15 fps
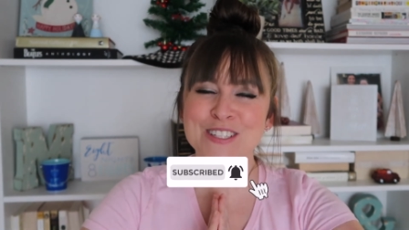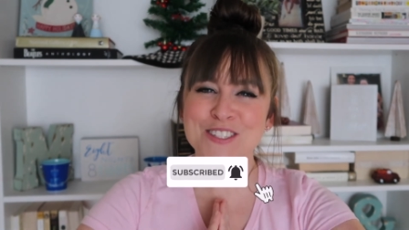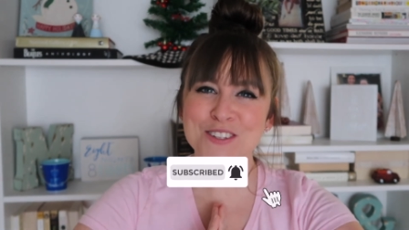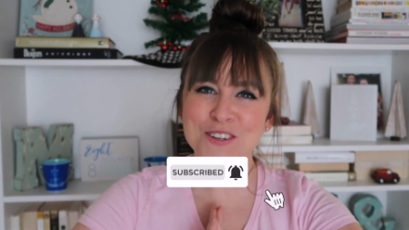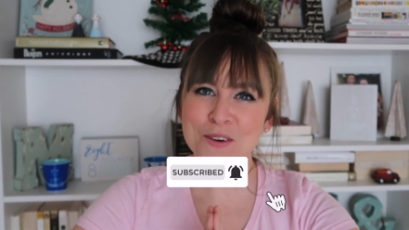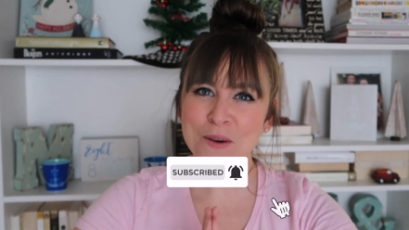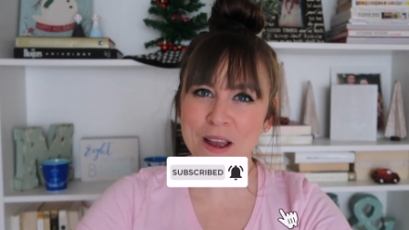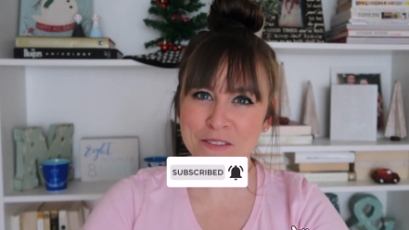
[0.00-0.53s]
so
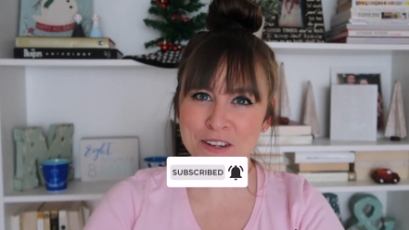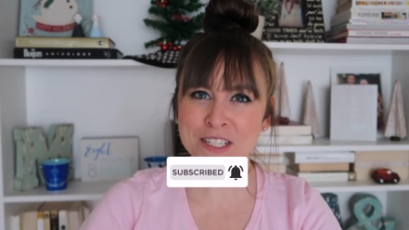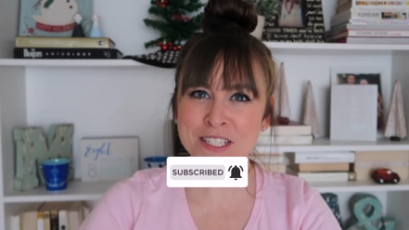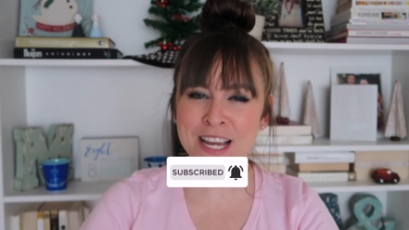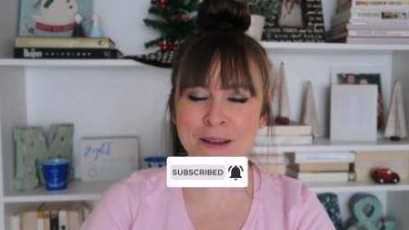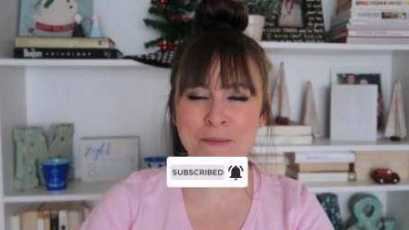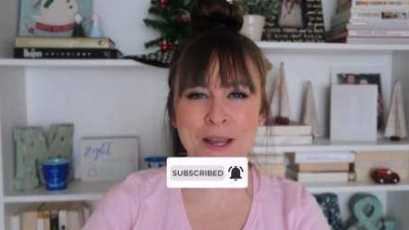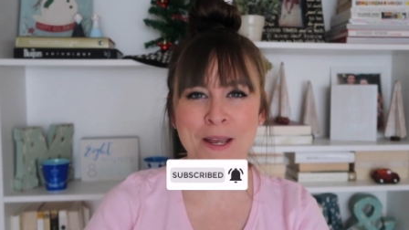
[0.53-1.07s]
you know every
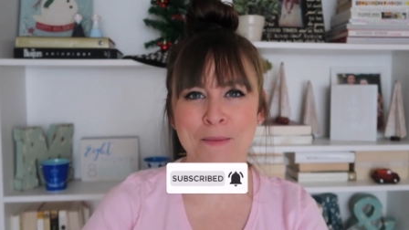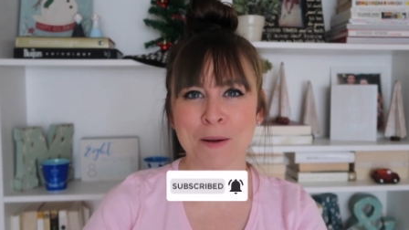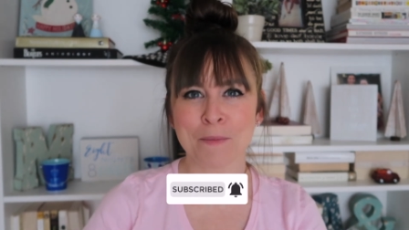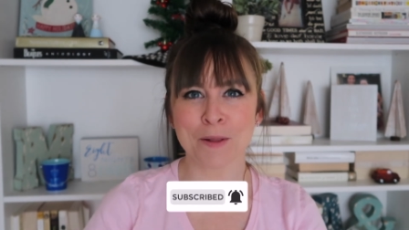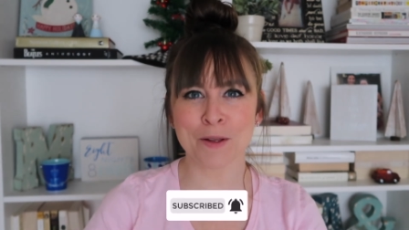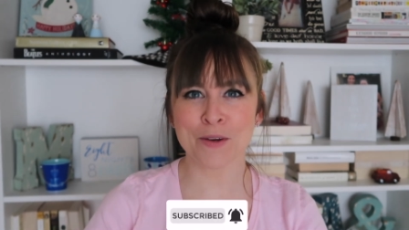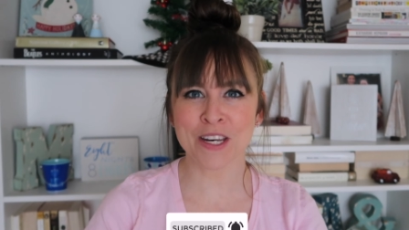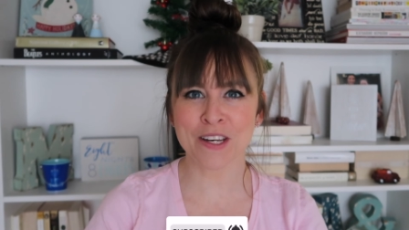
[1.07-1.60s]
time I am
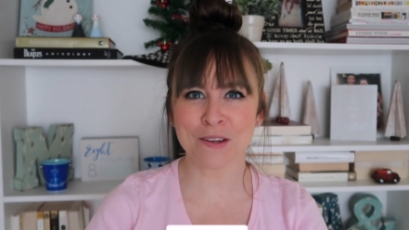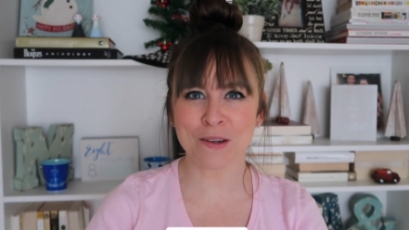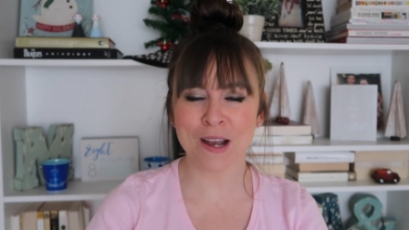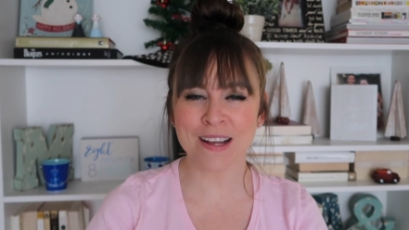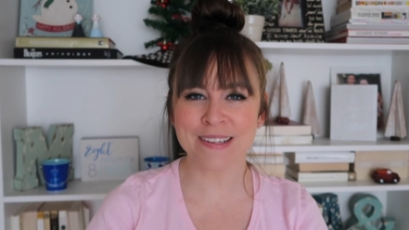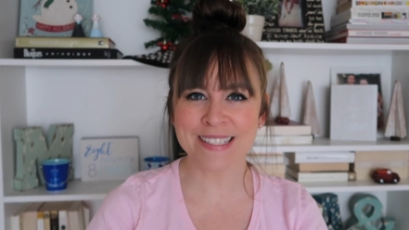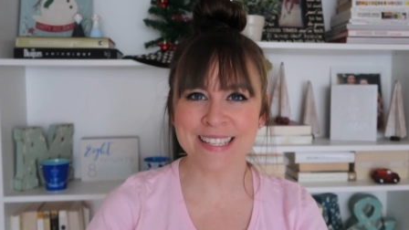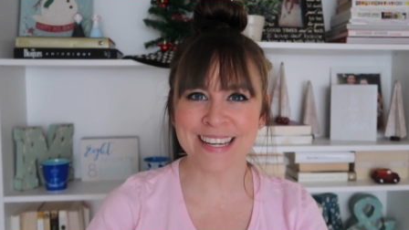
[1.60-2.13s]
uploading new
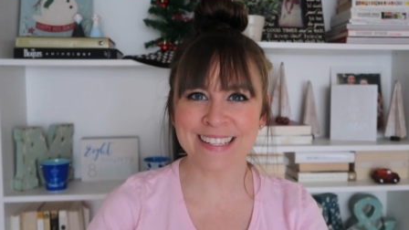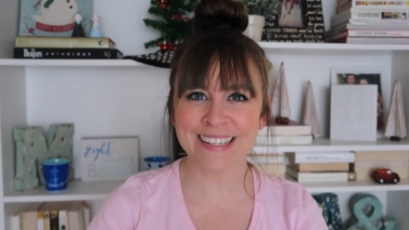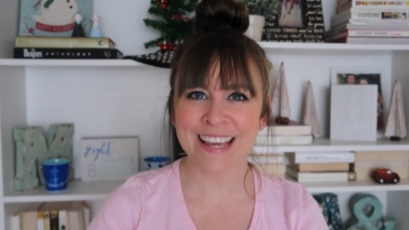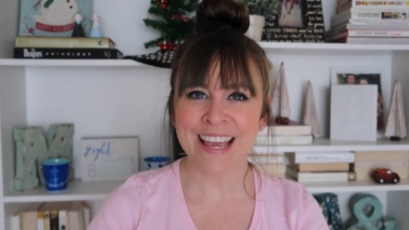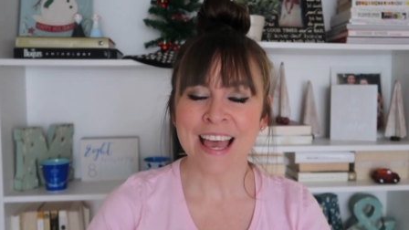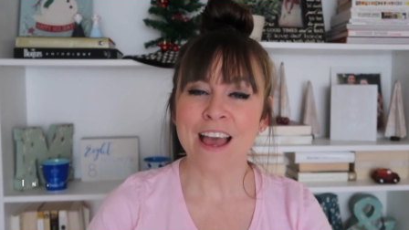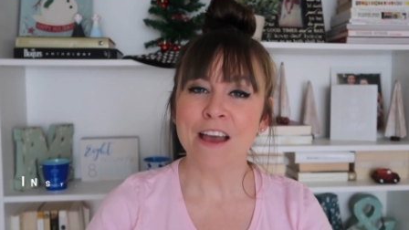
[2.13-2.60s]
content.